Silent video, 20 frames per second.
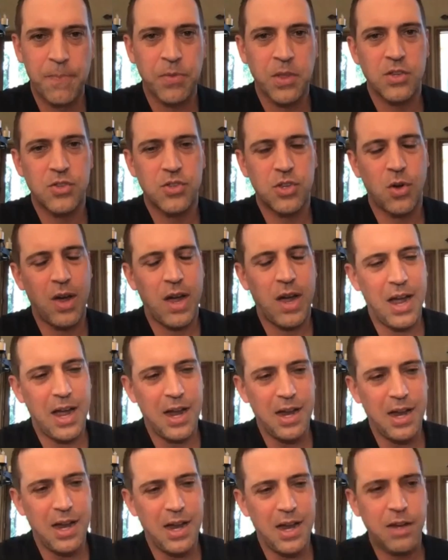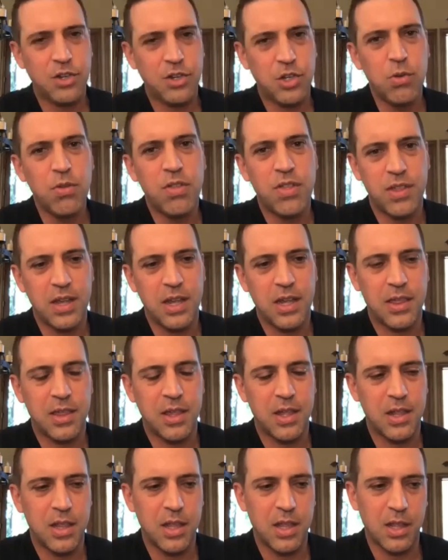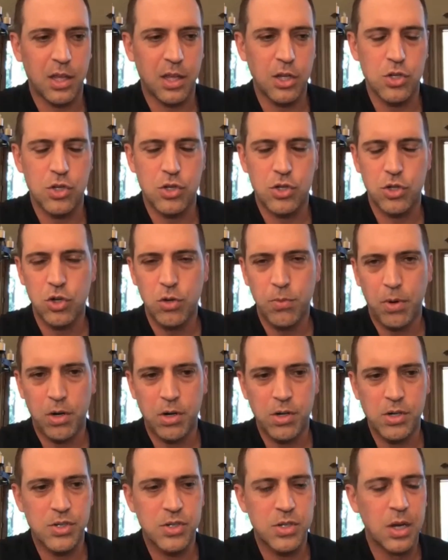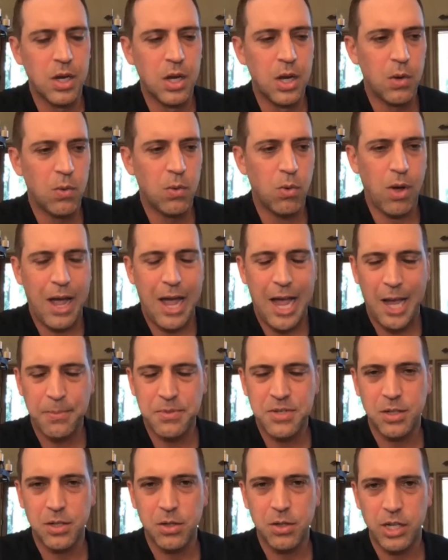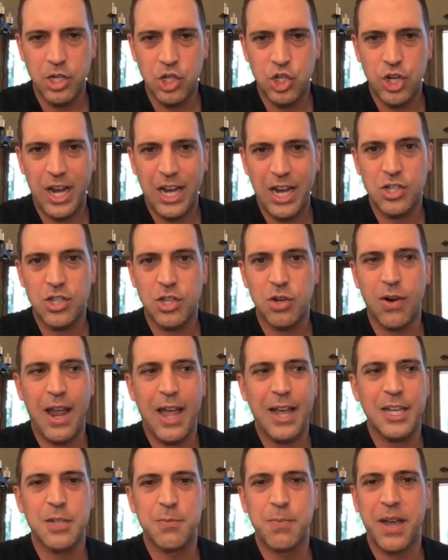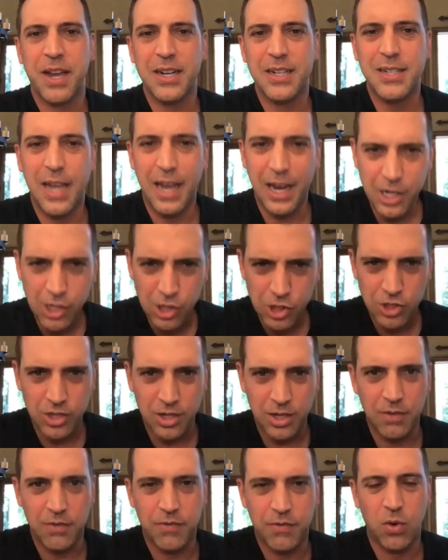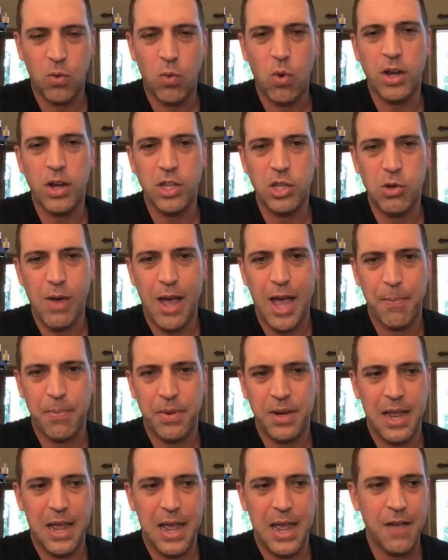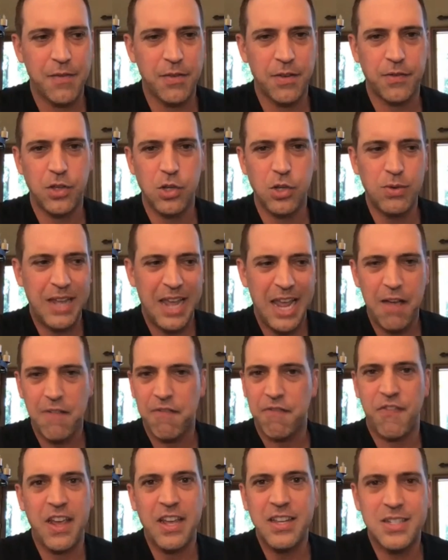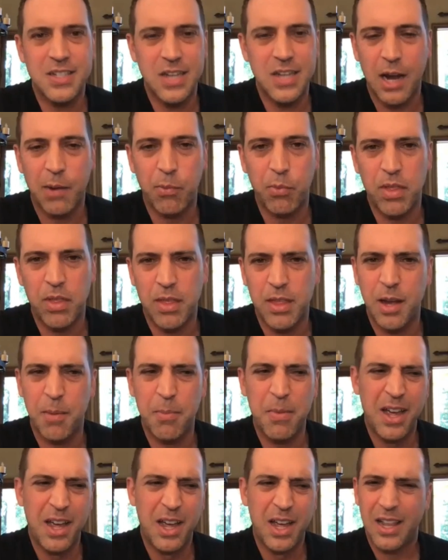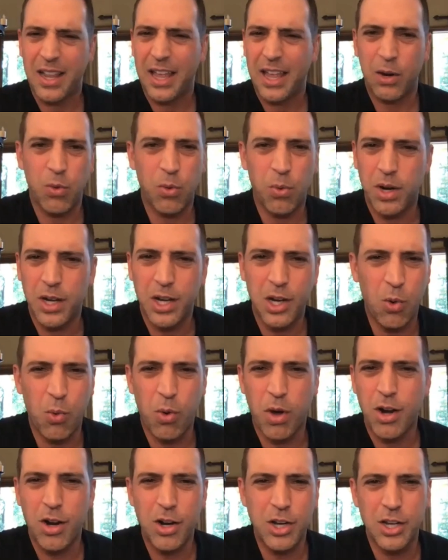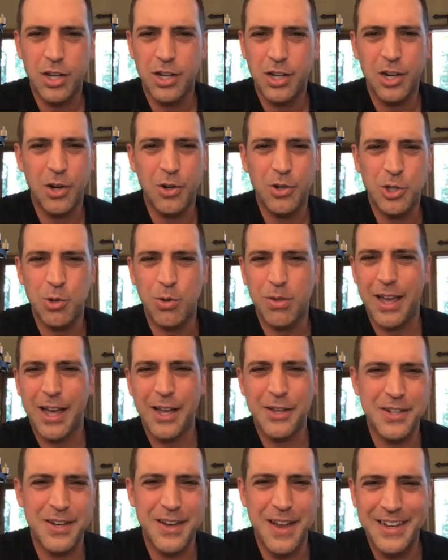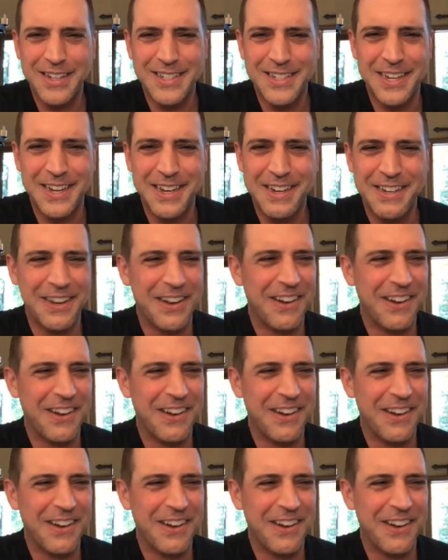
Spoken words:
So I do think that the consumers will absolutely change their expectation for what you happen to have. If you can't FaceTime with them, like, what are you, 2019,